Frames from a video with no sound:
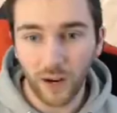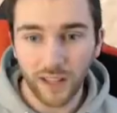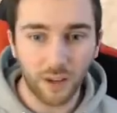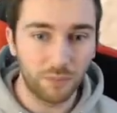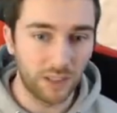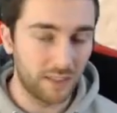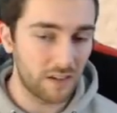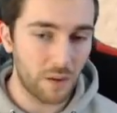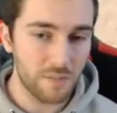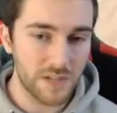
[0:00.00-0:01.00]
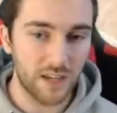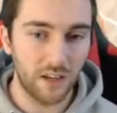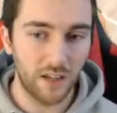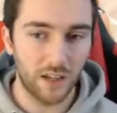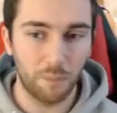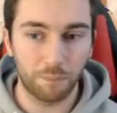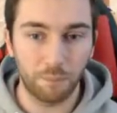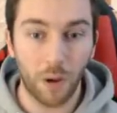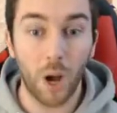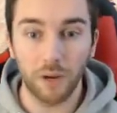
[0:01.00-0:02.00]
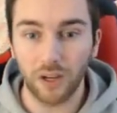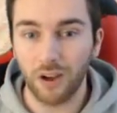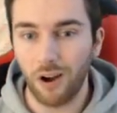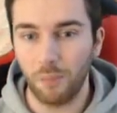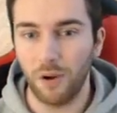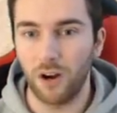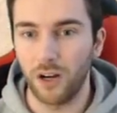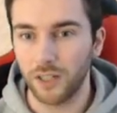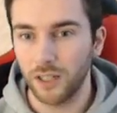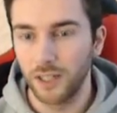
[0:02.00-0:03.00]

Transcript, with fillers: they dumped it, and they dumped it in a in a pub car park.